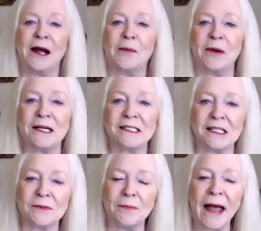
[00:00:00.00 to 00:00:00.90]
But he's
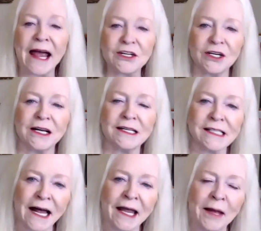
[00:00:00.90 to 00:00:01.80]
as passionate as
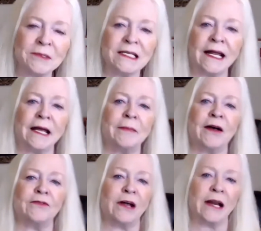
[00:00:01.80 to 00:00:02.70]
I am today
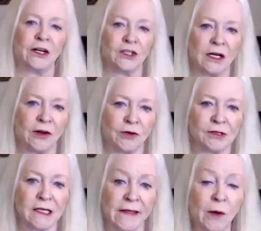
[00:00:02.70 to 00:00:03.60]
about financial
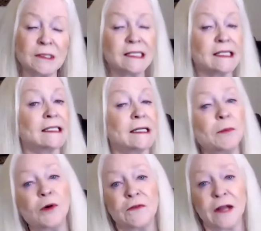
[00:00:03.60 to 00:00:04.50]
literacy. That was
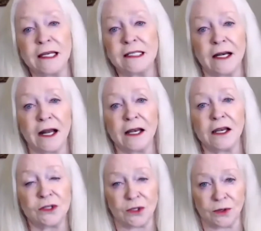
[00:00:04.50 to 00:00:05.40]
December of
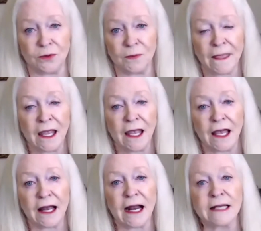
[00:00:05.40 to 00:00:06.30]
1992.
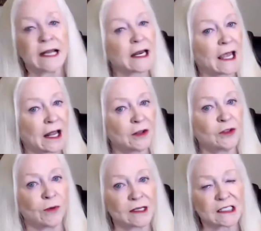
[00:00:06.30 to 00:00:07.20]
And I dedicated the
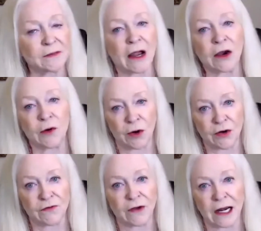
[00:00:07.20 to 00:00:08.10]
rest of my career to
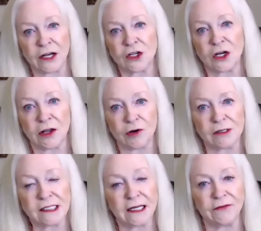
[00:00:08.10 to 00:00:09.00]
financial
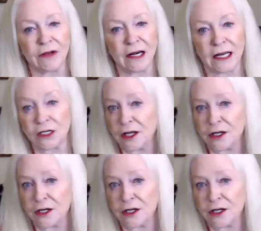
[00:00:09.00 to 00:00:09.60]
literacy and financial